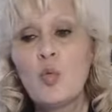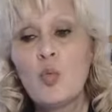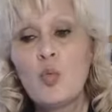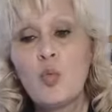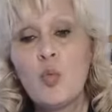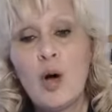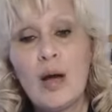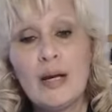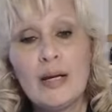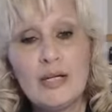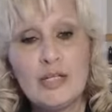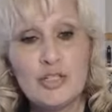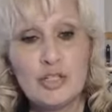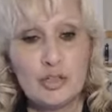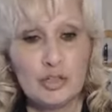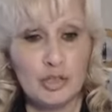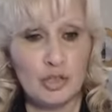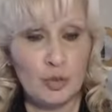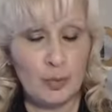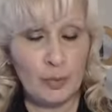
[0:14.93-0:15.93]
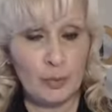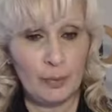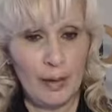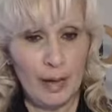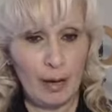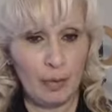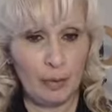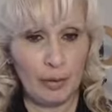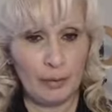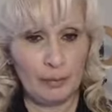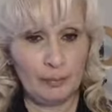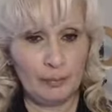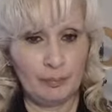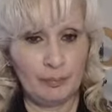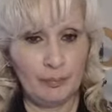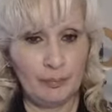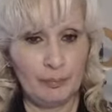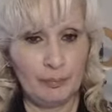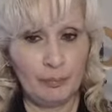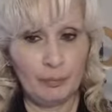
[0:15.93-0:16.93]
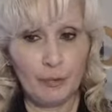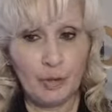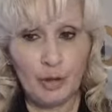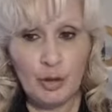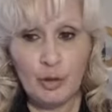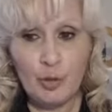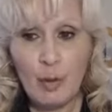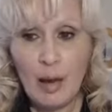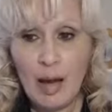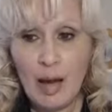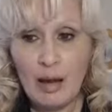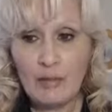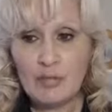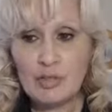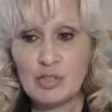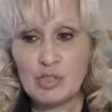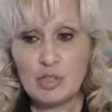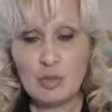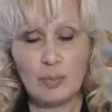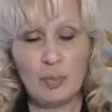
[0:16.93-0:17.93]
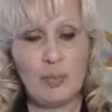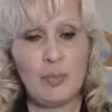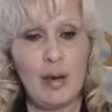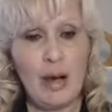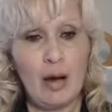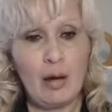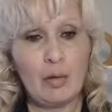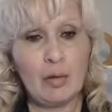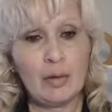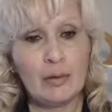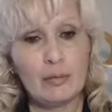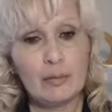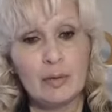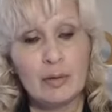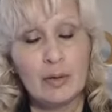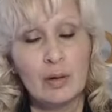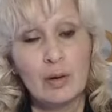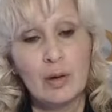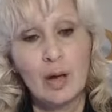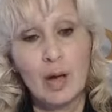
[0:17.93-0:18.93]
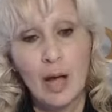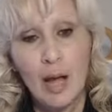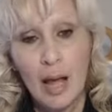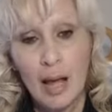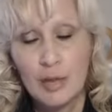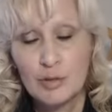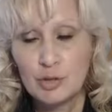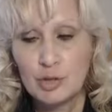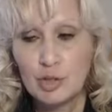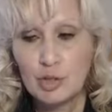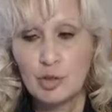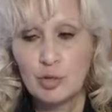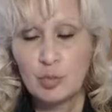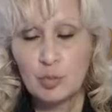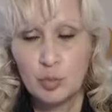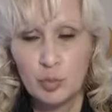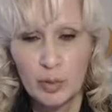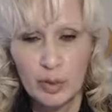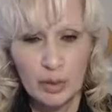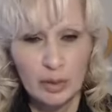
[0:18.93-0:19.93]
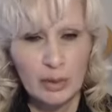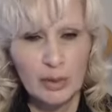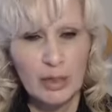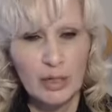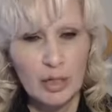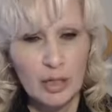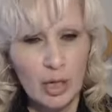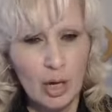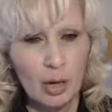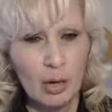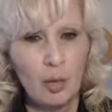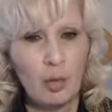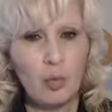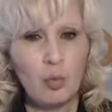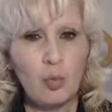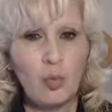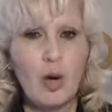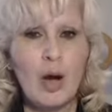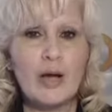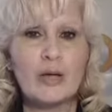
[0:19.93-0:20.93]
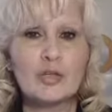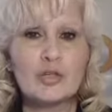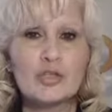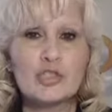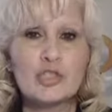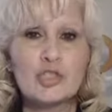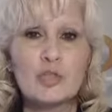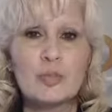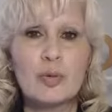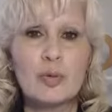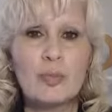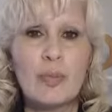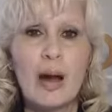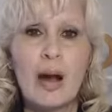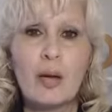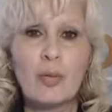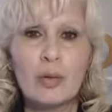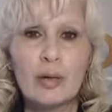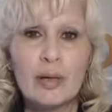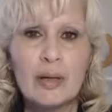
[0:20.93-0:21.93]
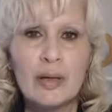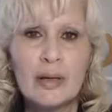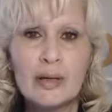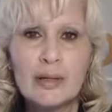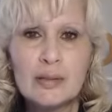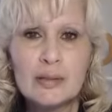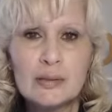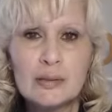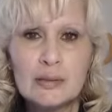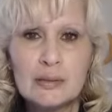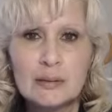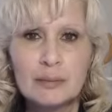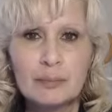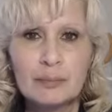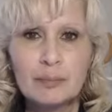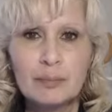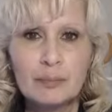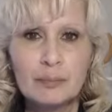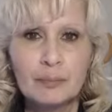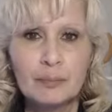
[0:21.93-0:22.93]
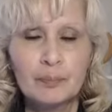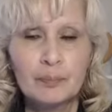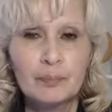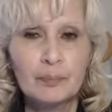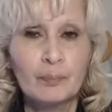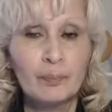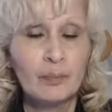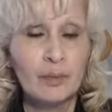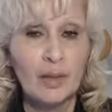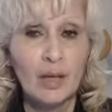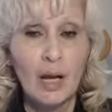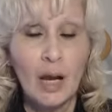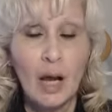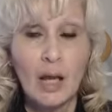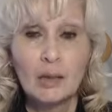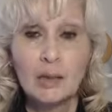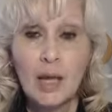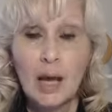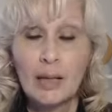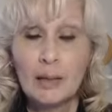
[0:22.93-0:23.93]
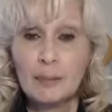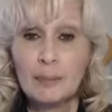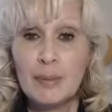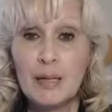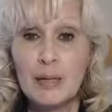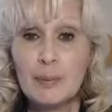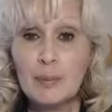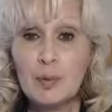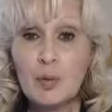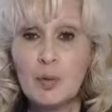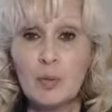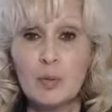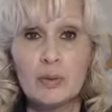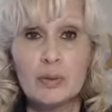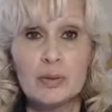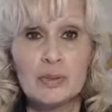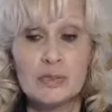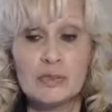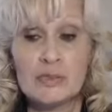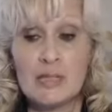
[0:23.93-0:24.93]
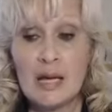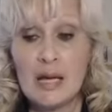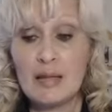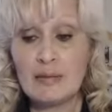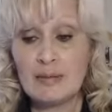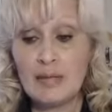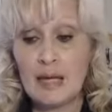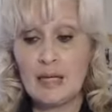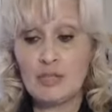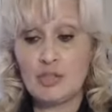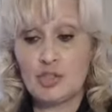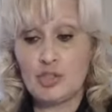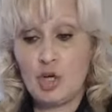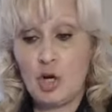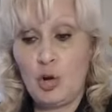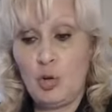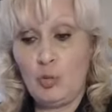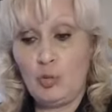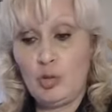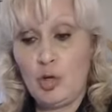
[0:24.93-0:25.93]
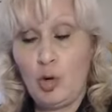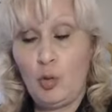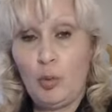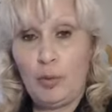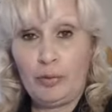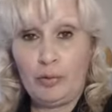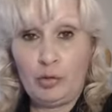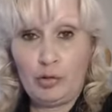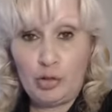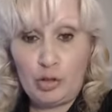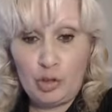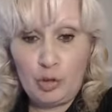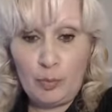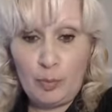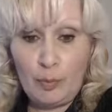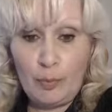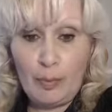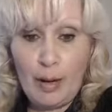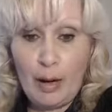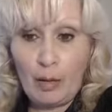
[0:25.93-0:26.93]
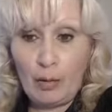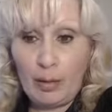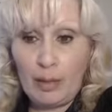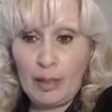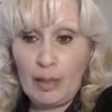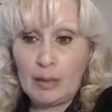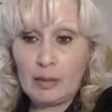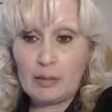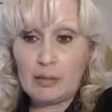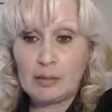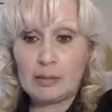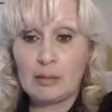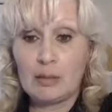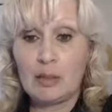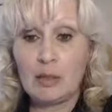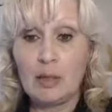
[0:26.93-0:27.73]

What is your superpower? You have a superpower. And do you really know what your superpower is? A lot of people will say they don't know what their superpower is.